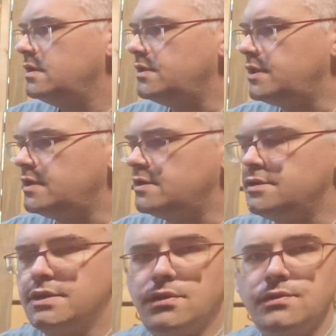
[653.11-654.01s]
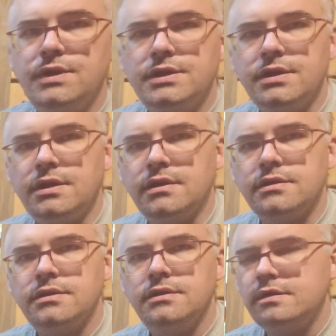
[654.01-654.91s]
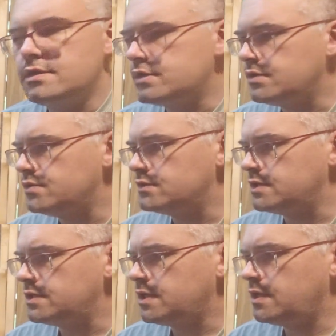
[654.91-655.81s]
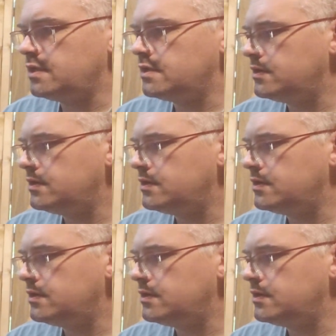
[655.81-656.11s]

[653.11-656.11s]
And then don't disconnect unless you drain the tank.